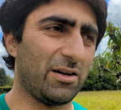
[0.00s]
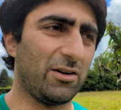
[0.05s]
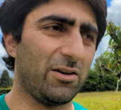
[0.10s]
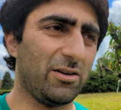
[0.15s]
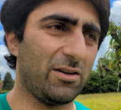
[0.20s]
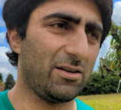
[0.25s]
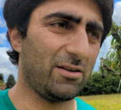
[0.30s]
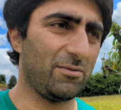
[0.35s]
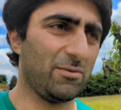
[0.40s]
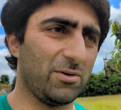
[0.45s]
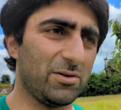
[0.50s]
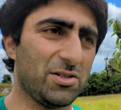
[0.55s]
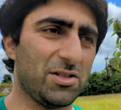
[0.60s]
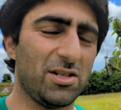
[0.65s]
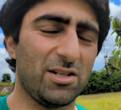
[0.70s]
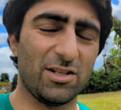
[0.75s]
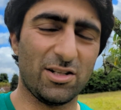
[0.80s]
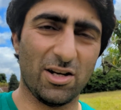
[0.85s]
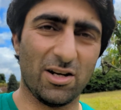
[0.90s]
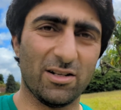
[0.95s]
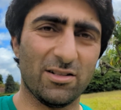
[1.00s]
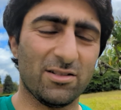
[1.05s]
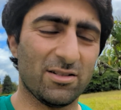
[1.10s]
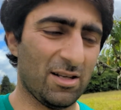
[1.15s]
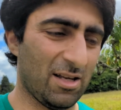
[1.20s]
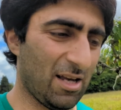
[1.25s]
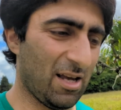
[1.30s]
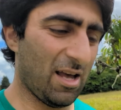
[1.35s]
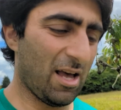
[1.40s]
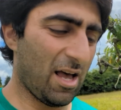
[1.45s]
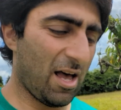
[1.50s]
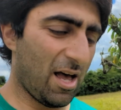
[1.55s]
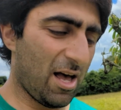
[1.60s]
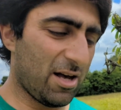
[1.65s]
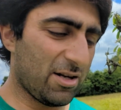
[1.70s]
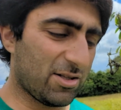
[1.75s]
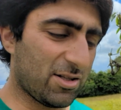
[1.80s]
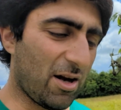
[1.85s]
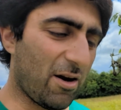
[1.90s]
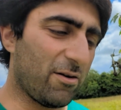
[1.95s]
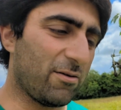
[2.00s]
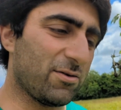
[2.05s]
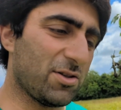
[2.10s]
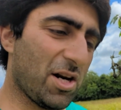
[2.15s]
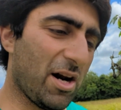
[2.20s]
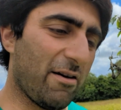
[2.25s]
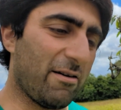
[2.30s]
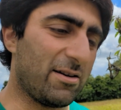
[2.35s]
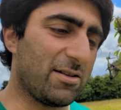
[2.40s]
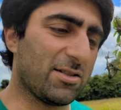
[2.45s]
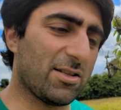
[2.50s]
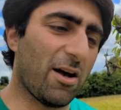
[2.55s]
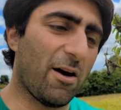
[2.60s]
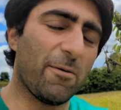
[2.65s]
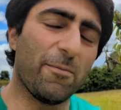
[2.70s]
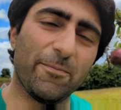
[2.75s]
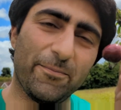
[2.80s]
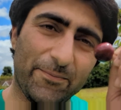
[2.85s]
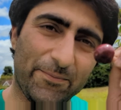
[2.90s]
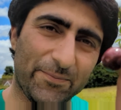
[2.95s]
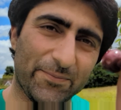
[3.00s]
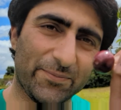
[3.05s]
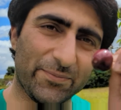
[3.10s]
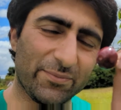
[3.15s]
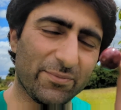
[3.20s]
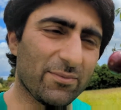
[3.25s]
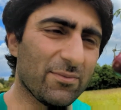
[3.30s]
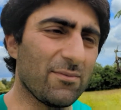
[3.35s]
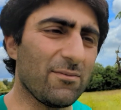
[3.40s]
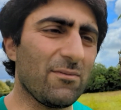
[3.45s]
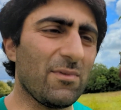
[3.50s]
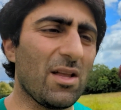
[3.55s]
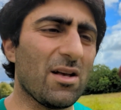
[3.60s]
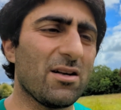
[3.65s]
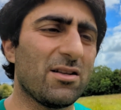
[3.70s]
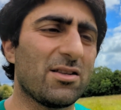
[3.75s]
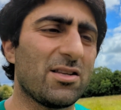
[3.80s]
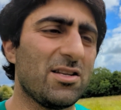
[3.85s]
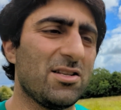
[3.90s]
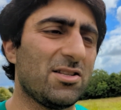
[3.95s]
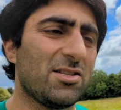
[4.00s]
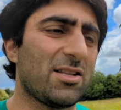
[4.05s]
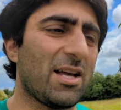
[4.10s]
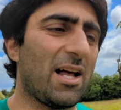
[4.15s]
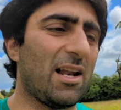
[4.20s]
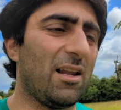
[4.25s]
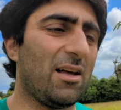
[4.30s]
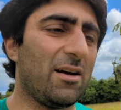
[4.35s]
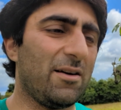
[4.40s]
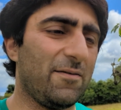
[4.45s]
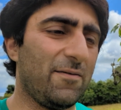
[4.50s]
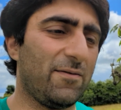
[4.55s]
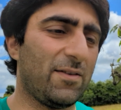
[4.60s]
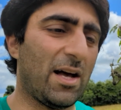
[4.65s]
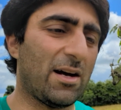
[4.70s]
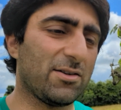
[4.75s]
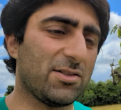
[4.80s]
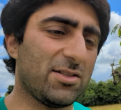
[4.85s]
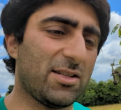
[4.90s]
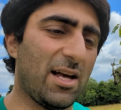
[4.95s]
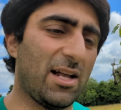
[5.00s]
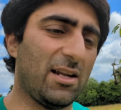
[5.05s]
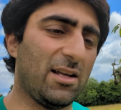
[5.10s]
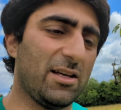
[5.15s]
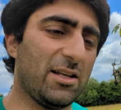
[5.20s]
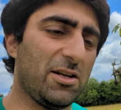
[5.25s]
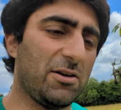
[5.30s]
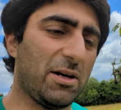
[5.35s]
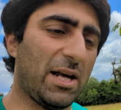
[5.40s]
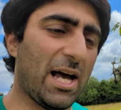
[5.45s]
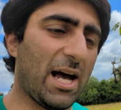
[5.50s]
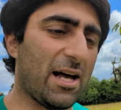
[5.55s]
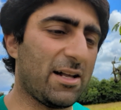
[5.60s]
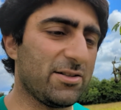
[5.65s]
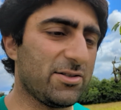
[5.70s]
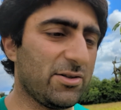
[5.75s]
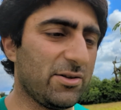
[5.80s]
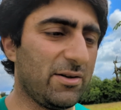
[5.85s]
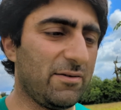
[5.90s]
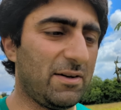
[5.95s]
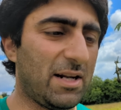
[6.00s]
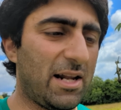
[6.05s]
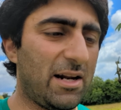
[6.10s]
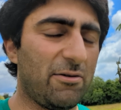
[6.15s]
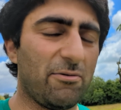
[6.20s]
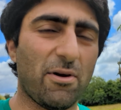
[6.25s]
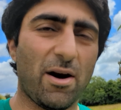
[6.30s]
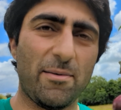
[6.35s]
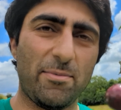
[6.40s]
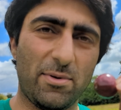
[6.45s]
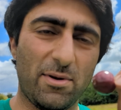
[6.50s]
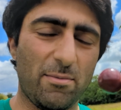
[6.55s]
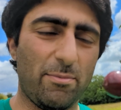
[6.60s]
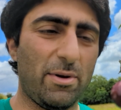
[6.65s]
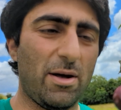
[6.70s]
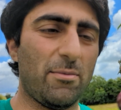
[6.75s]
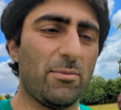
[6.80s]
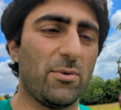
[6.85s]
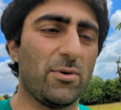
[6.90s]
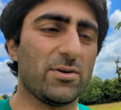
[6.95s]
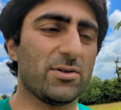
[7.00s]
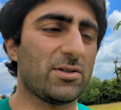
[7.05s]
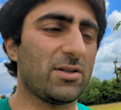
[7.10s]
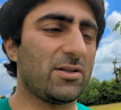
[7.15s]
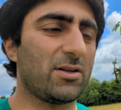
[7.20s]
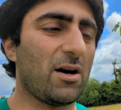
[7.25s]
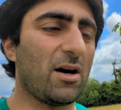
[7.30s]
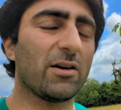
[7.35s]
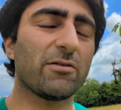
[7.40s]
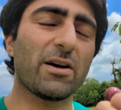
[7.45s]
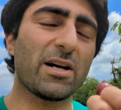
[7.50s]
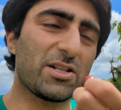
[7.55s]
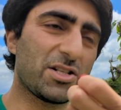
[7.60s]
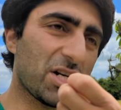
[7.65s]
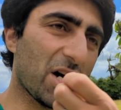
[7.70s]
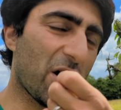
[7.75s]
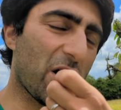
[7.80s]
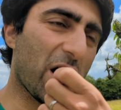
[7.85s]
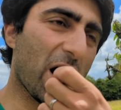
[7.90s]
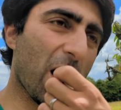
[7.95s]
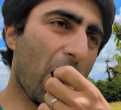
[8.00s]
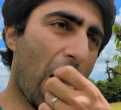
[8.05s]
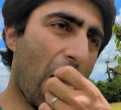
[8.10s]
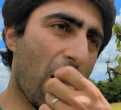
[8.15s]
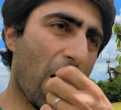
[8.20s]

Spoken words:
good at what she does. So cherries. So this Stella. Now Stella, you can sort of let it ripen a bit more. It's a dark red cherry.